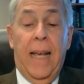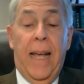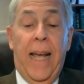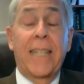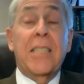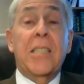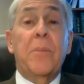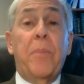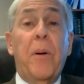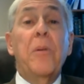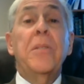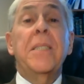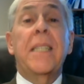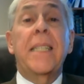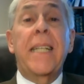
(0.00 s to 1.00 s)
And
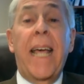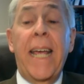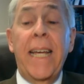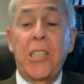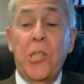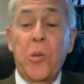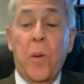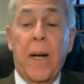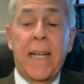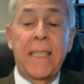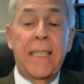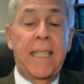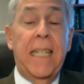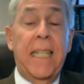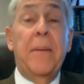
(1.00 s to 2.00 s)
suppose the
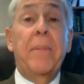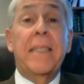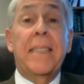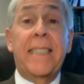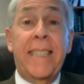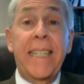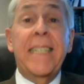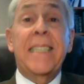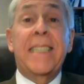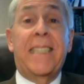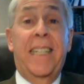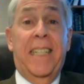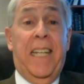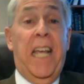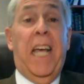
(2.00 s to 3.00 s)
A2I team did
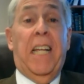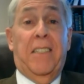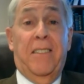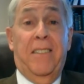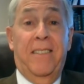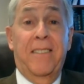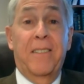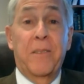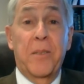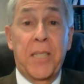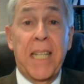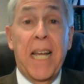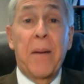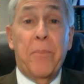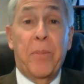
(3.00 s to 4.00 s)
get
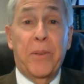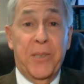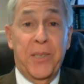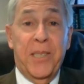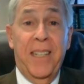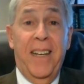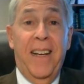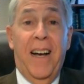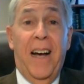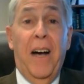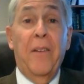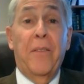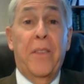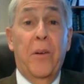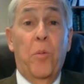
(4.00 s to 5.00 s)
samples
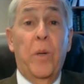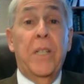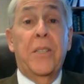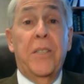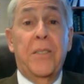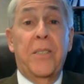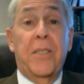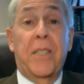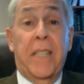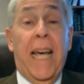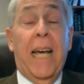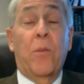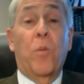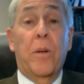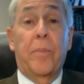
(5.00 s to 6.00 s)
of the wills
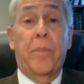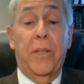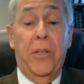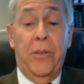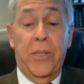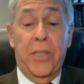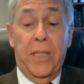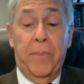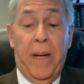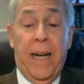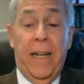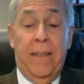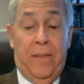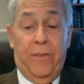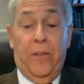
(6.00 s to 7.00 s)
that were produced
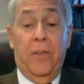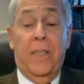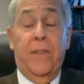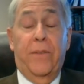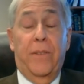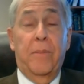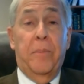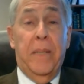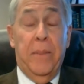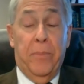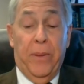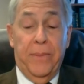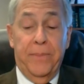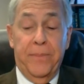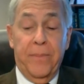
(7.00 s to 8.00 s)
for different
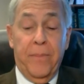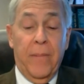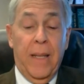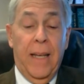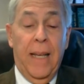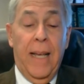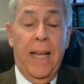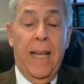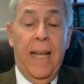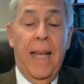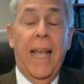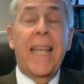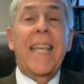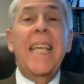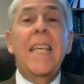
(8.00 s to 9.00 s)
people.
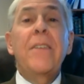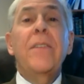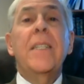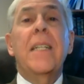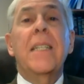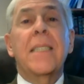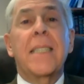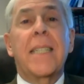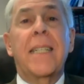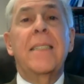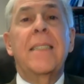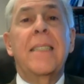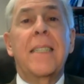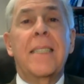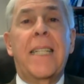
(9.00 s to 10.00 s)
Even a
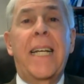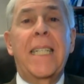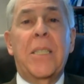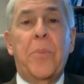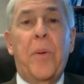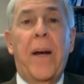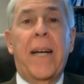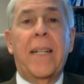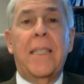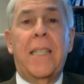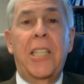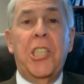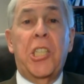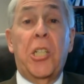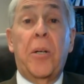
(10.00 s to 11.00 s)
skilled estates
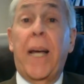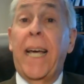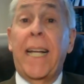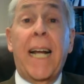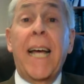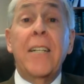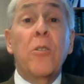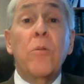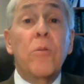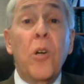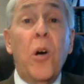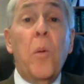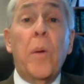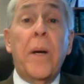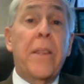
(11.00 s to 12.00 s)
practitioner, and I don't
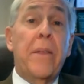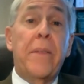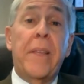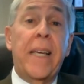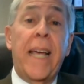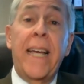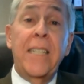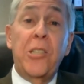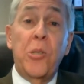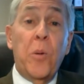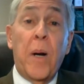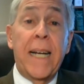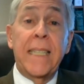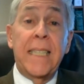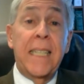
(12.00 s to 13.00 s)
know whether the
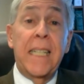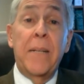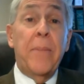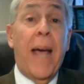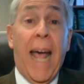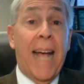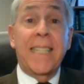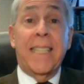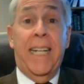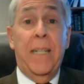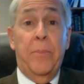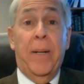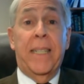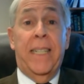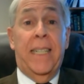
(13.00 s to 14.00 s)
A2I team has
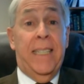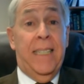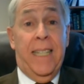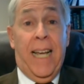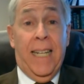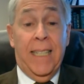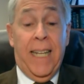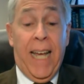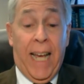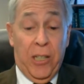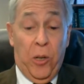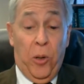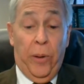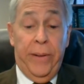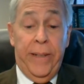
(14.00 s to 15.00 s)
anybody in that
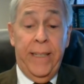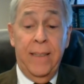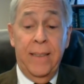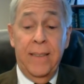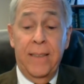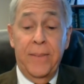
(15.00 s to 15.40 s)
category,